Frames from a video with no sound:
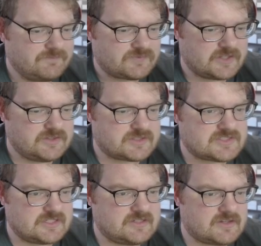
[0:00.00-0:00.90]
and you can
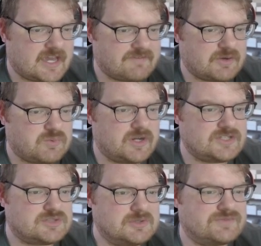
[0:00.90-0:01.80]
see I have a 1 in
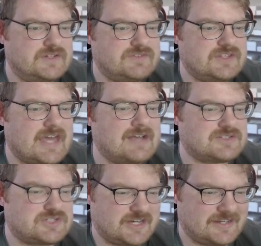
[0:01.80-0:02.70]

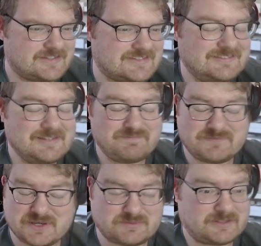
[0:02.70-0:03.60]
250,000 chance.
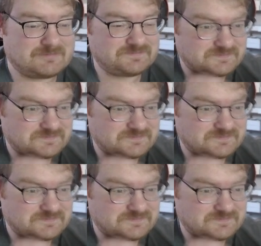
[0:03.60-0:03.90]
Excuse me.